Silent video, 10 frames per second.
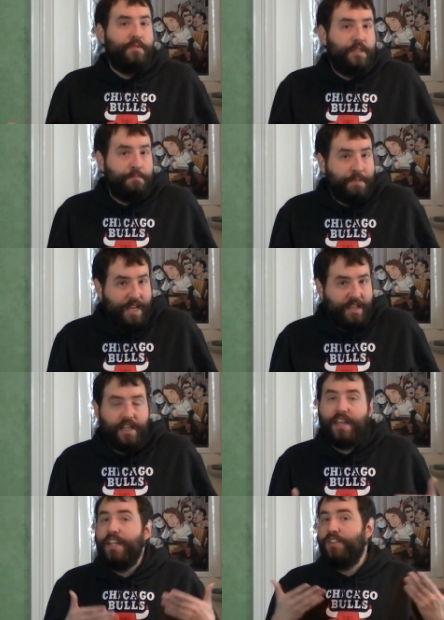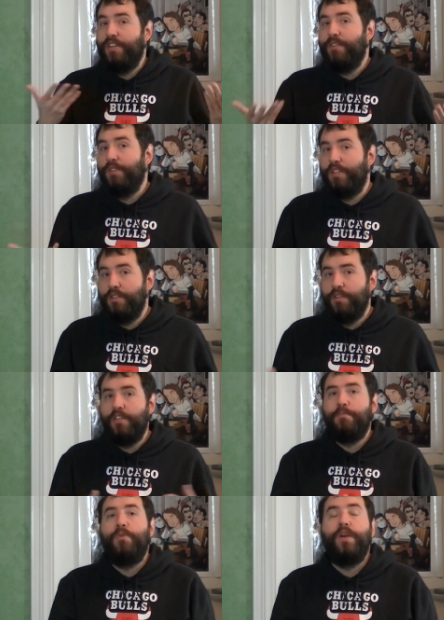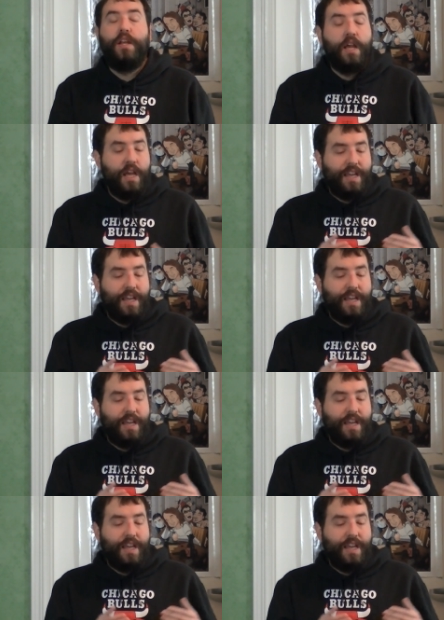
speculate, and that's all you can really do at this point,